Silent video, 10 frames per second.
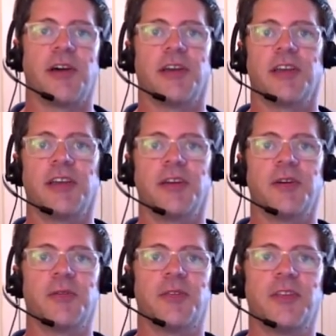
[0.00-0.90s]
Uh, you
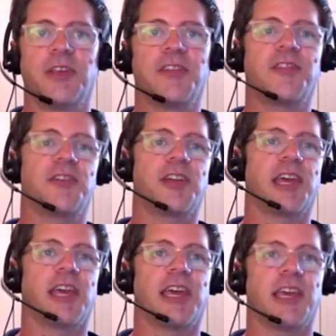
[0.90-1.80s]
know,
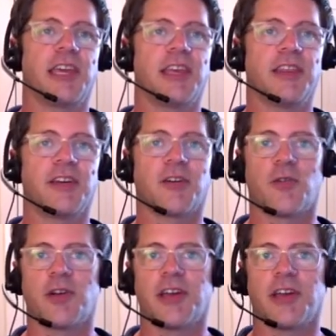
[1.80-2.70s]
yesterday the
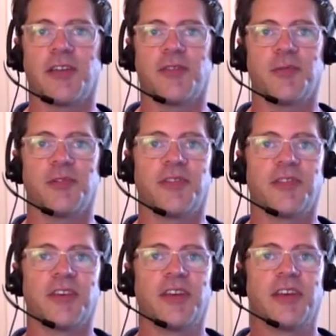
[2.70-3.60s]
craze
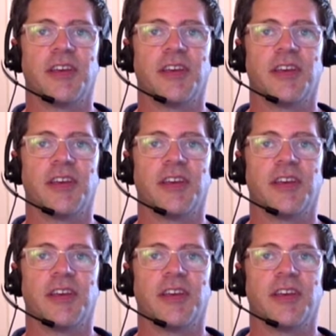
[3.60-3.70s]
was,